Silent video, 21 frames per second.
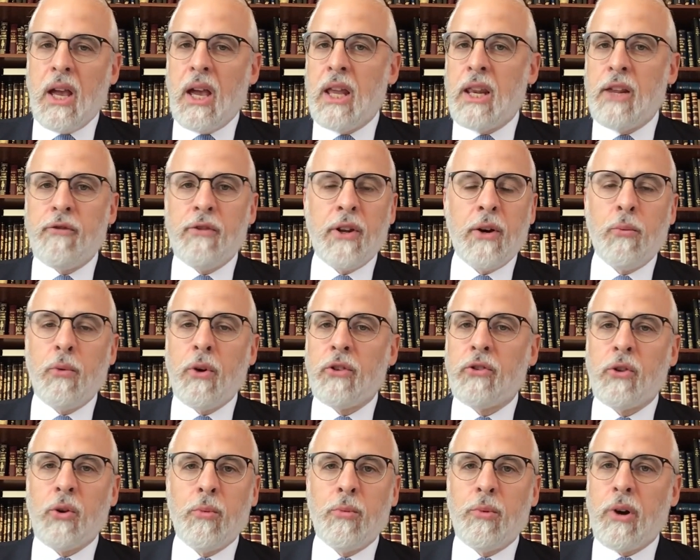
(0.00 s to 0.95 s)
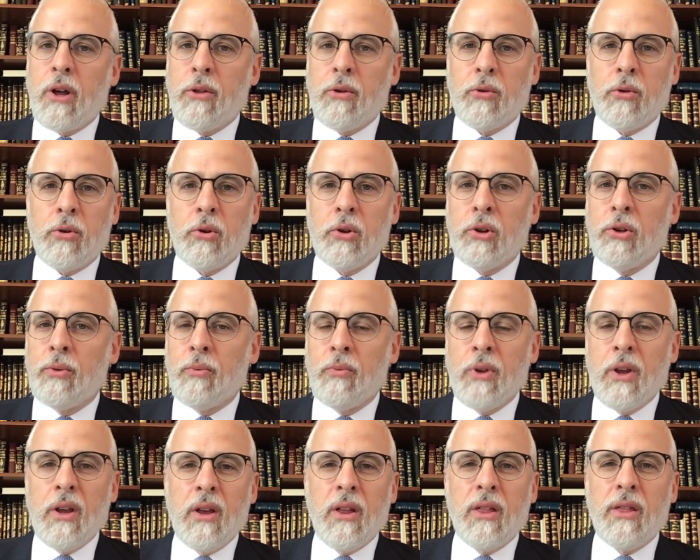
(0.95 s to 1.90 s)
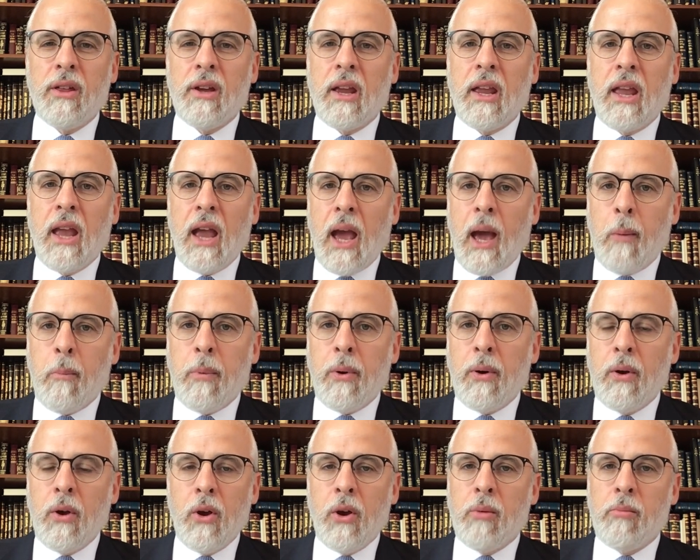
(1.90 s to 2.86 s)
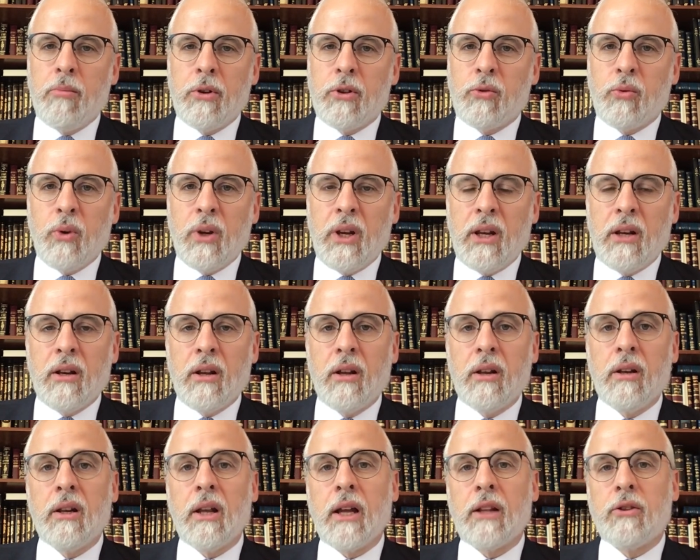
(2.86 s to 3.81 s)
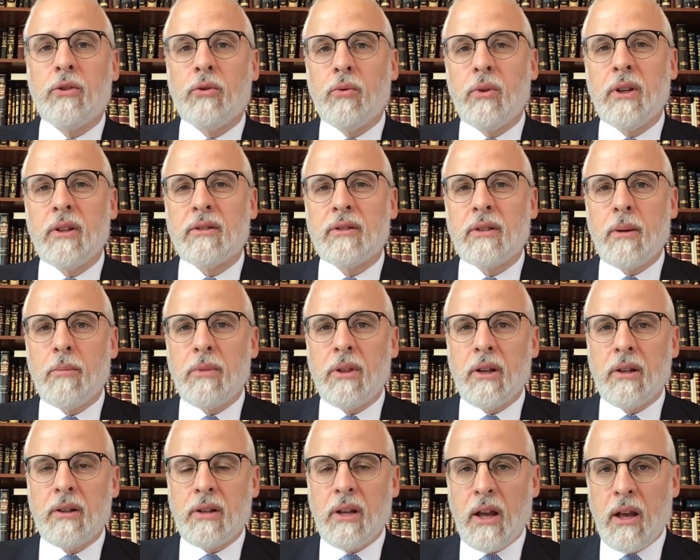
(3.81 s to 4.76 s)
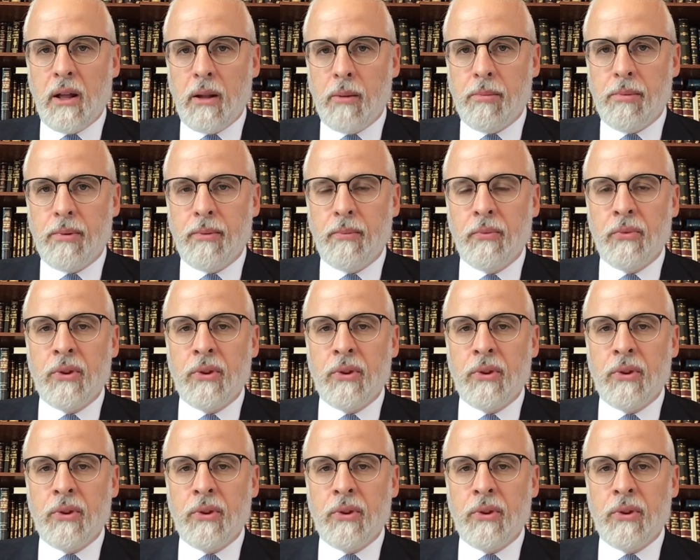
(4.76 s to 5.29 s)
And if there was no brotherhood, the gap between not doing something to help